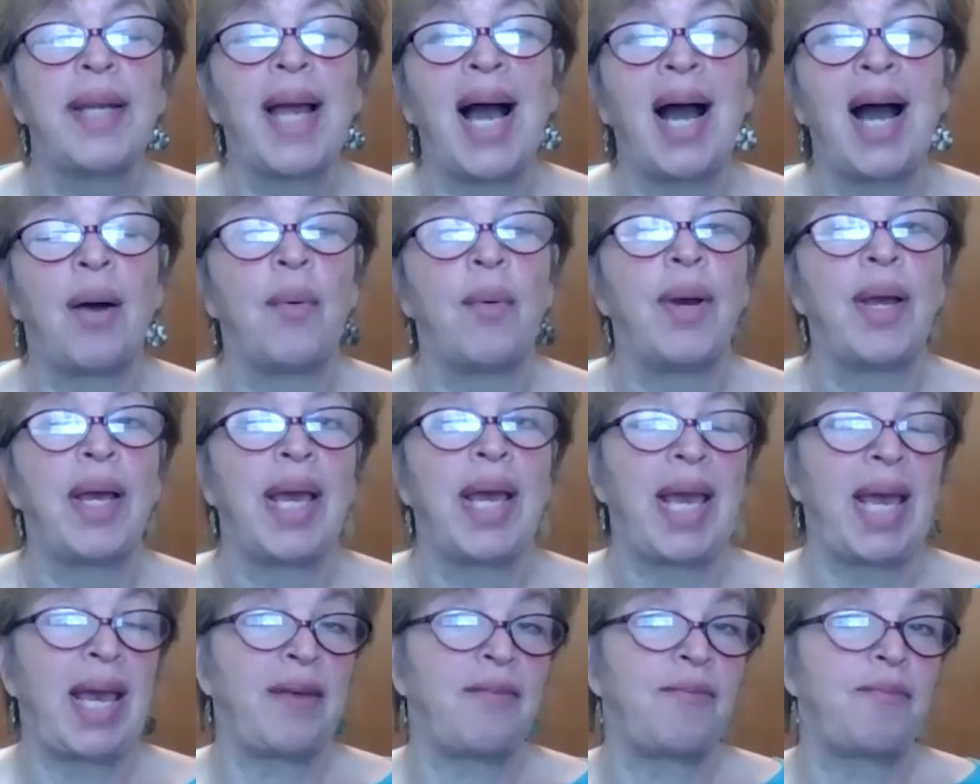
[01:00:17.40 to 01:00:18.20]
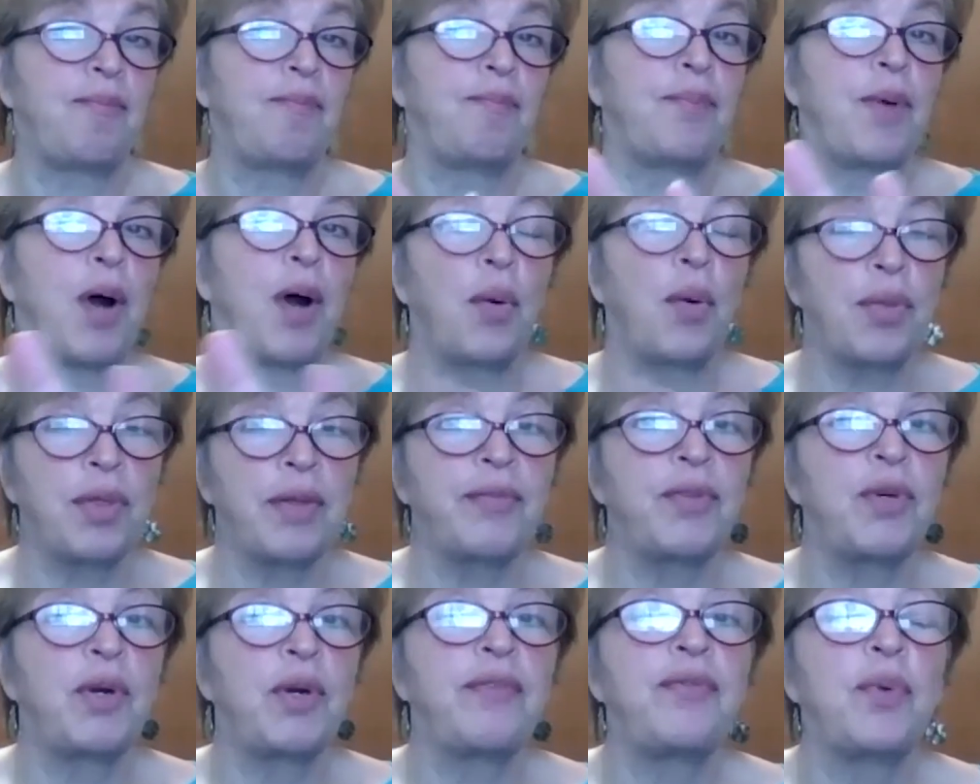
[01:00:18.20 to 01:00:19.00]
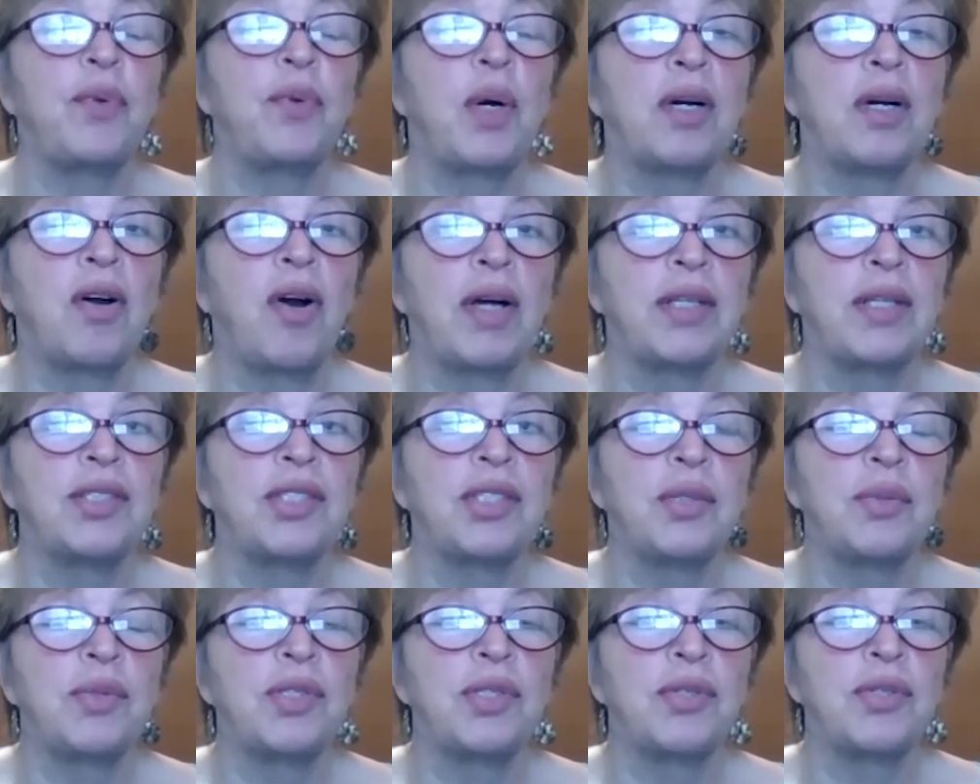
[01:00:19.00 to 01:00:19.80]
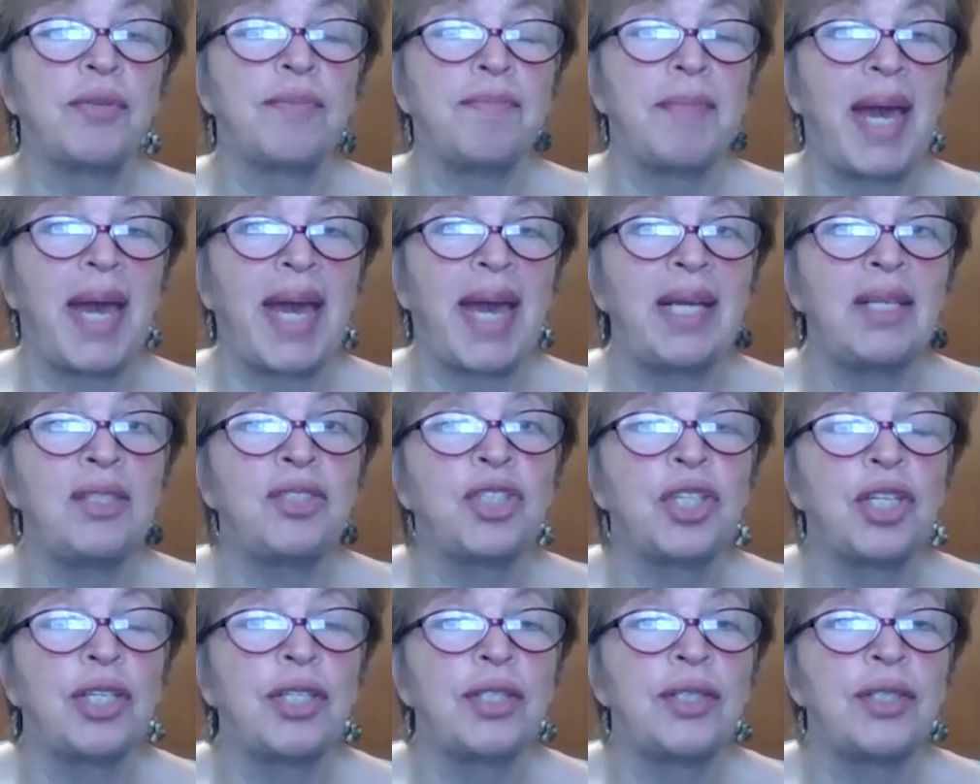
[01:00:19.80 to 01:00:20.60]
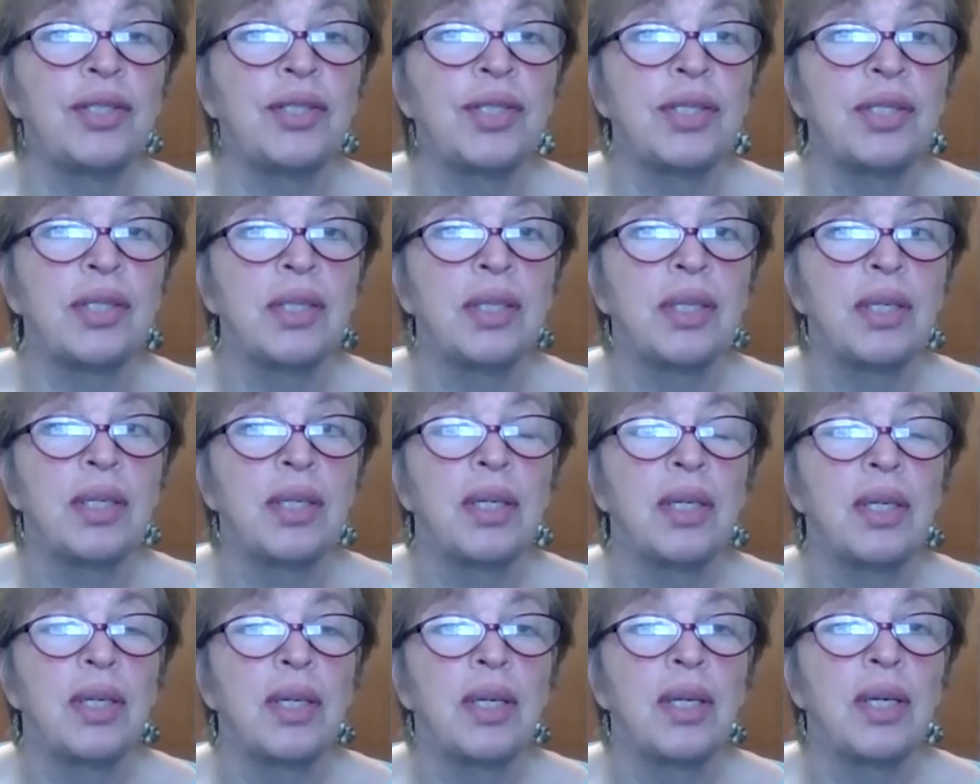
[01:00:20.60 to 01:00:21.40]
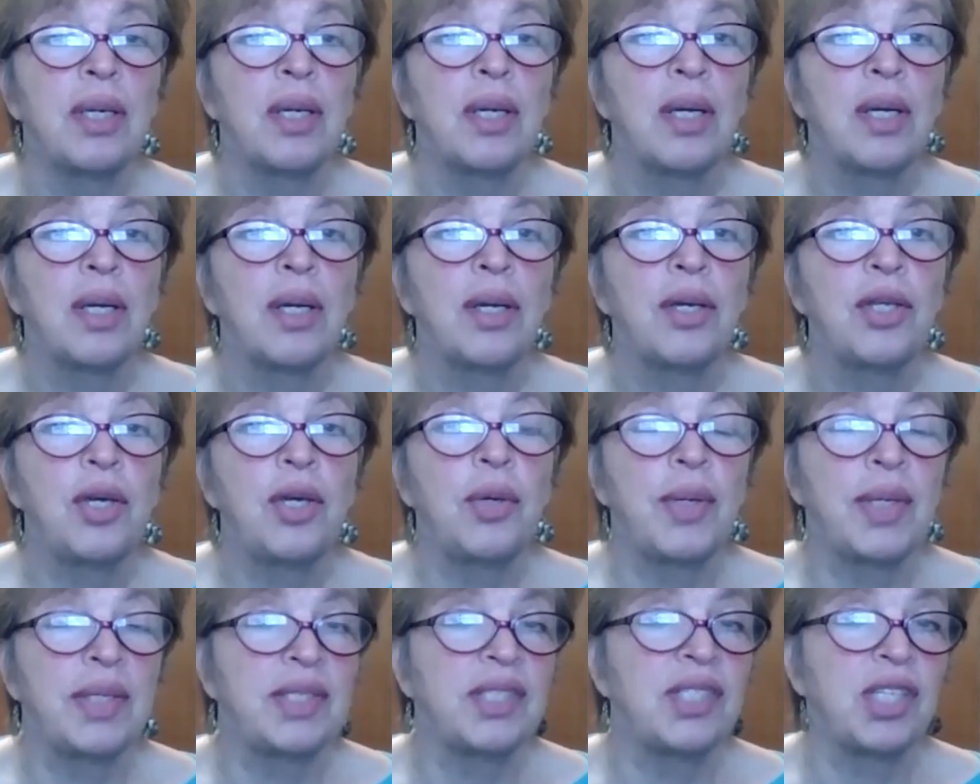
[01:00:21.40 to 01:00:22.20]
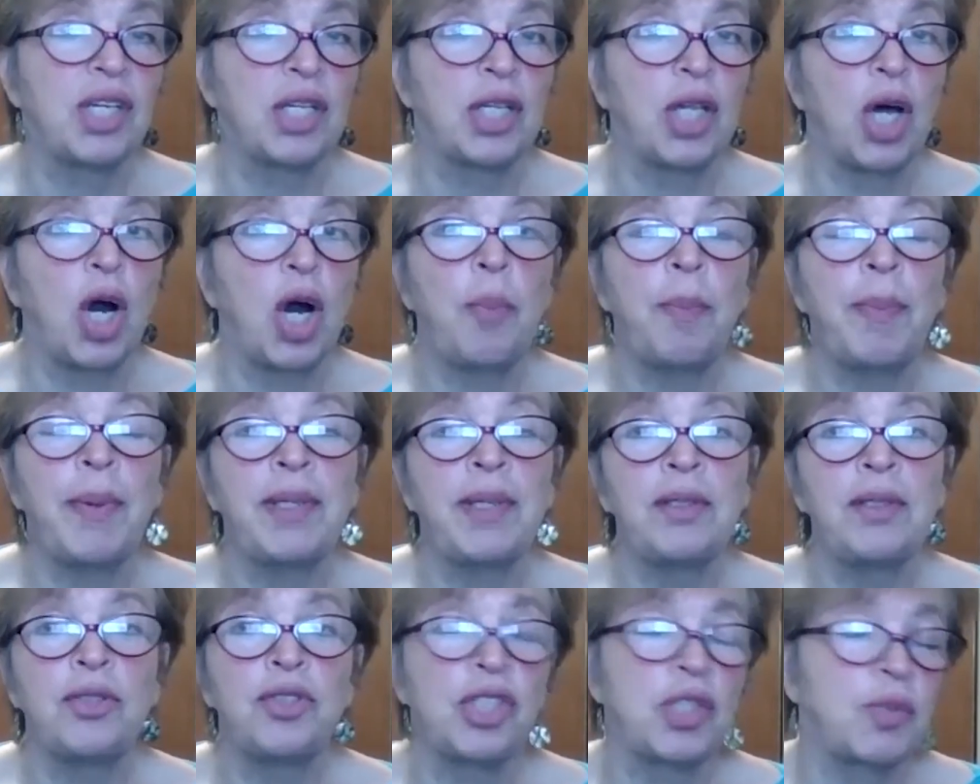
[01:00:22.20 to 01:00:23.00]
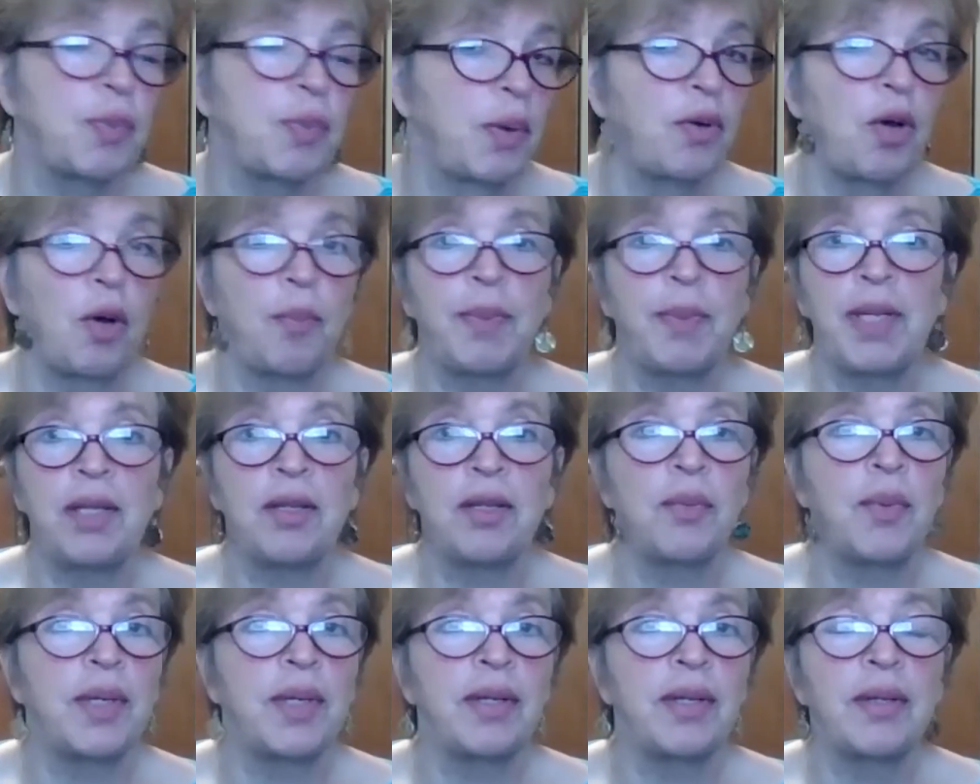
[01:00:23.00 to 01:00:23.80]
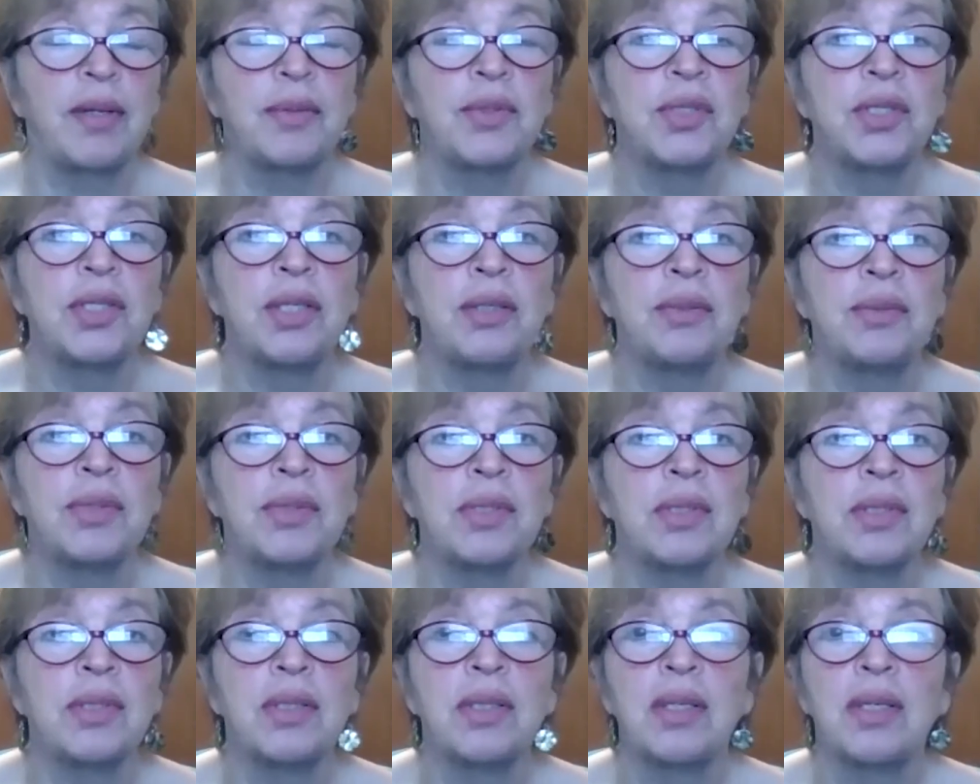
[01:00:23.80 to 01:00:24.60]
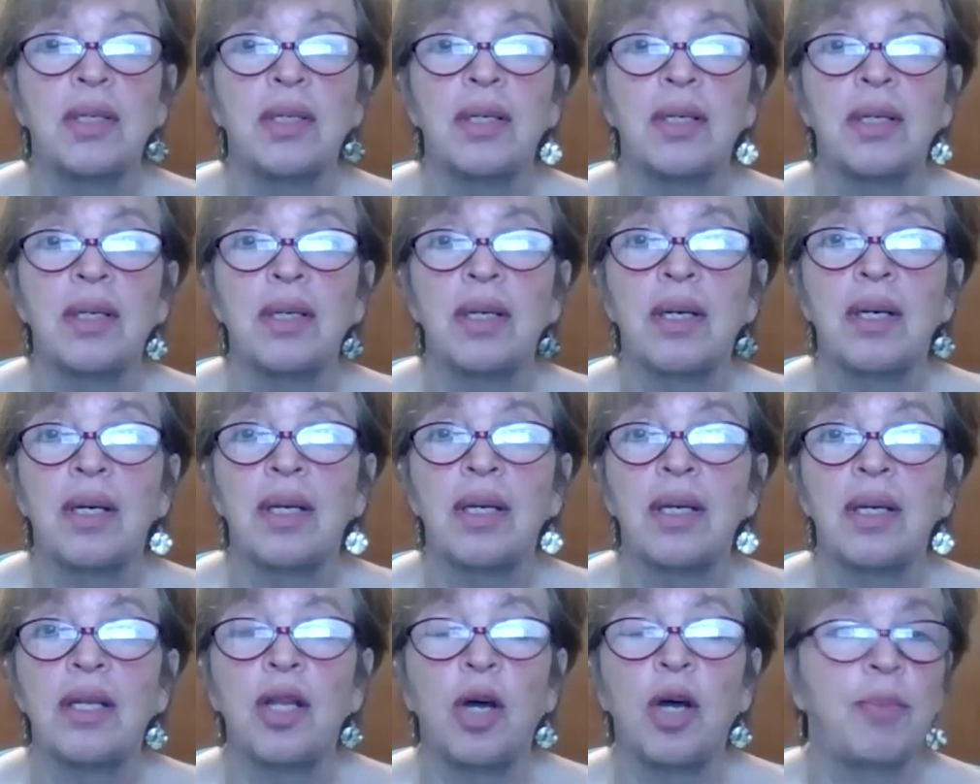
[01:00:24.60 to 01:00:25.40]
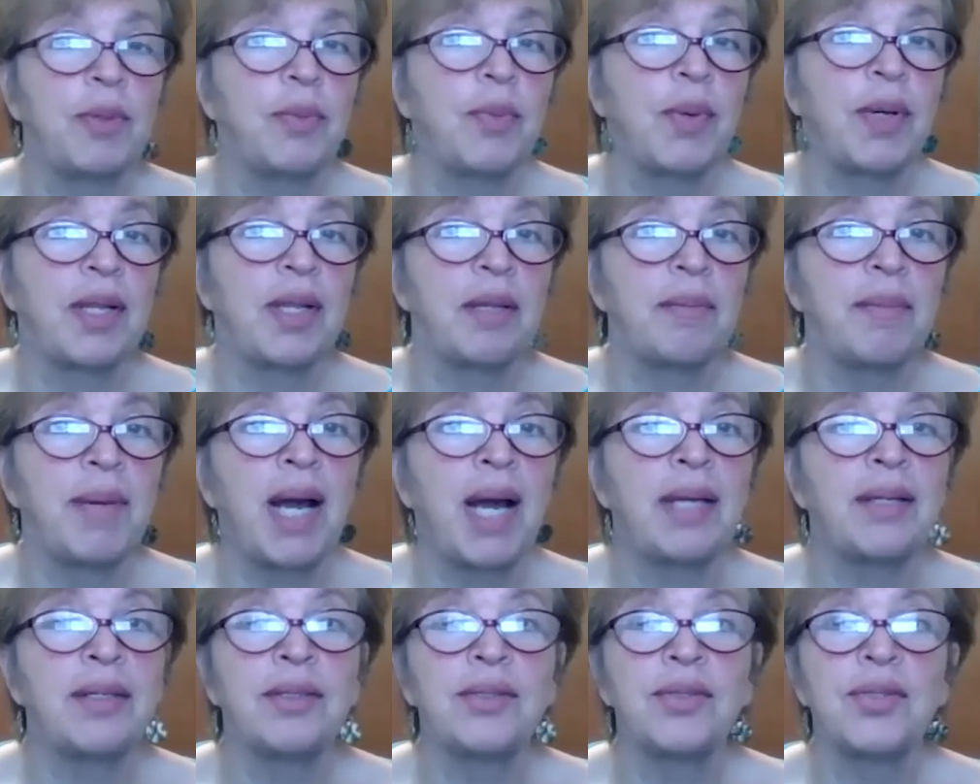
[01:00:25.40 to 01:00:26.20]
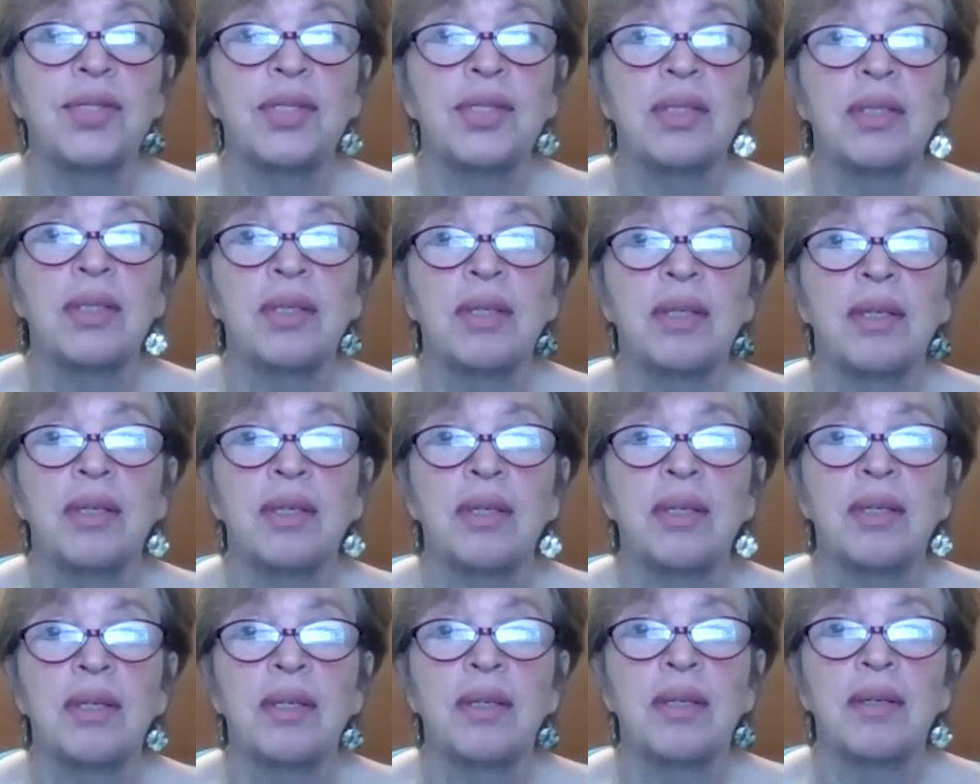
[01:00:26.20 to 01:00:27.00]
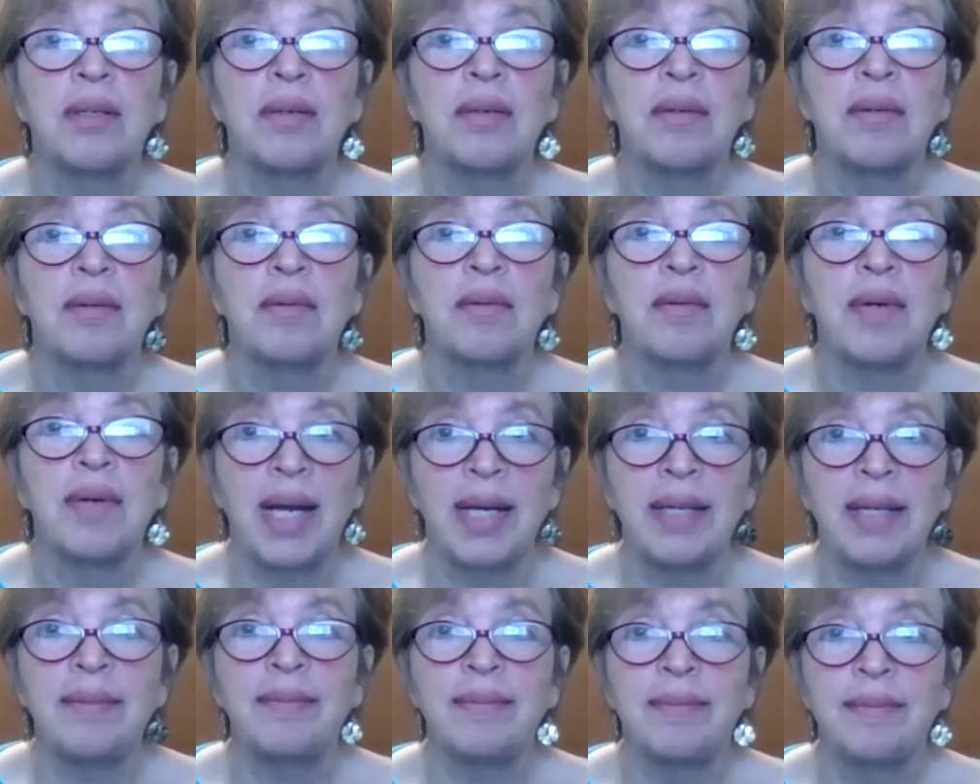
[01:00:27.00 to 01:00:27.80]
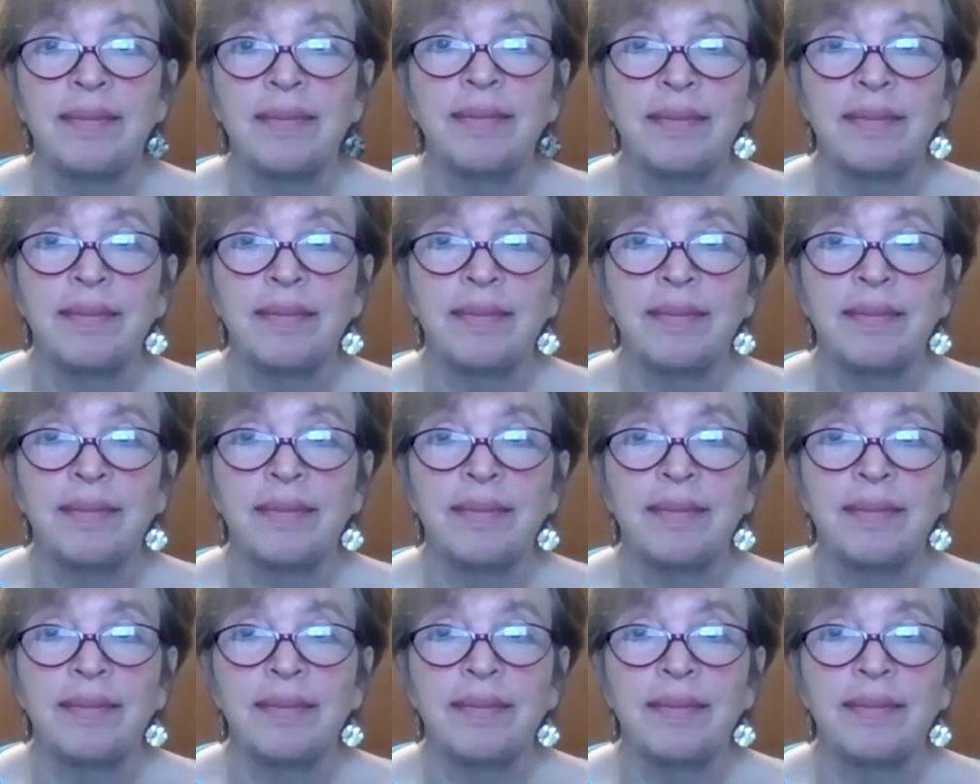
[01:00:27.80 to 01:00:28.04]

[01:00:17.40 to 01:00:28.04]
Now, if both of your four card suits are majors, you could still open, you just won't open either one of those suits. You'll open one of the minors, right?